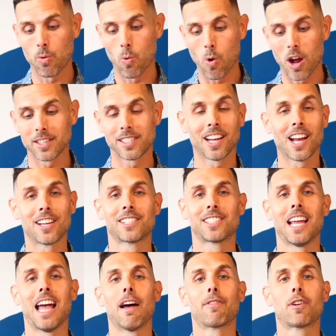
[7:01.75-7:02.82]
wants us
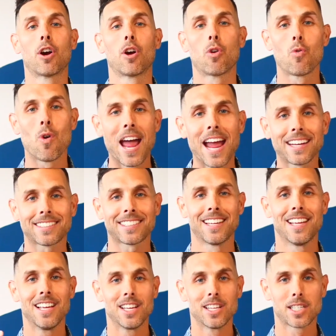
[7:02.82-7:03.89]
to have correct
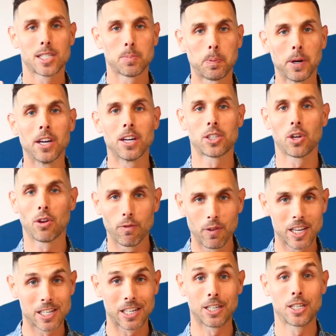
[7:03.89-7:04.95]
spiritual
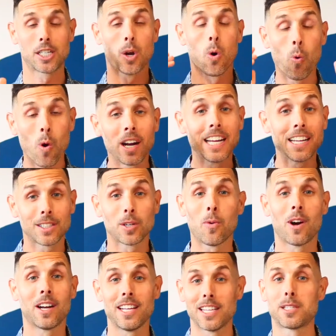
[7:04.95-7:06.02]
vision,
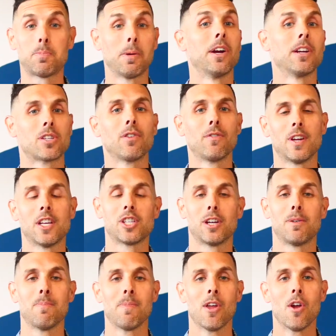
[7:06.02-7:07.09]
2020 spiritual
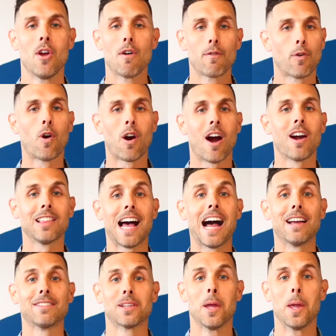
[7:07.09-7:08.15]
vision for our
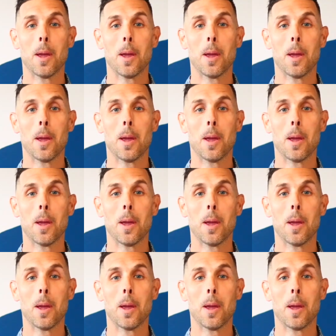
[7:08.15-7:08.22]
lives.